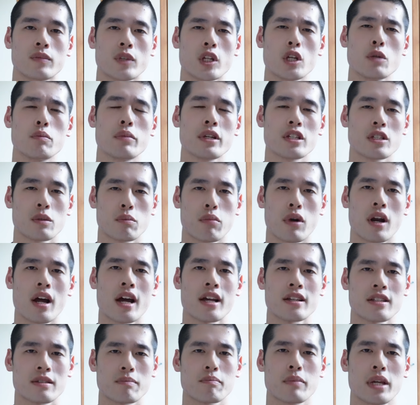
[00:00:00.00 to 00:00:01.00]
You'd be
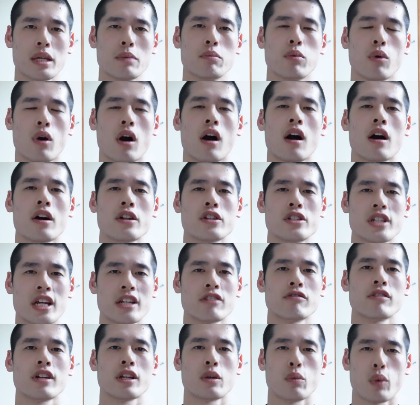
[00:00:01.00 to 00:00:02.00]
surprised, people are
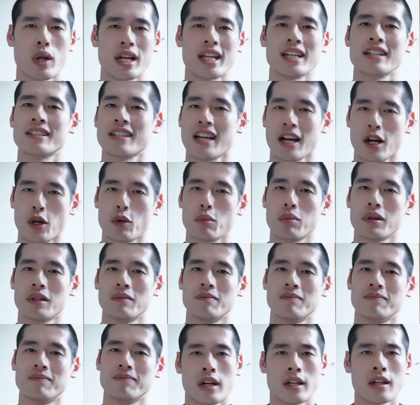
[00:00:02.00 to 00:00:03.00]
generally willing to help.
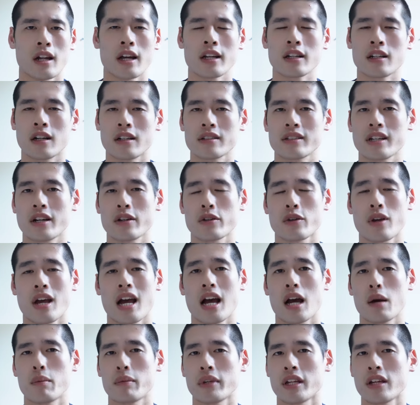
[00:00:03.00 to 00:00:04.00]
And I can't tell you
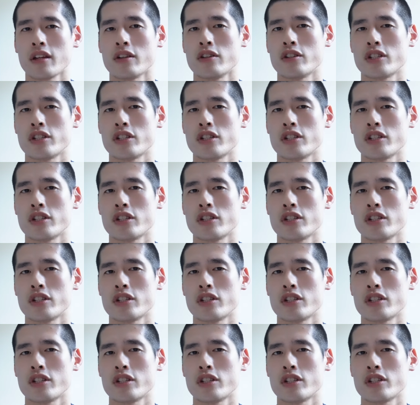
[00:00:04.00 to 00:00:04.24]
how many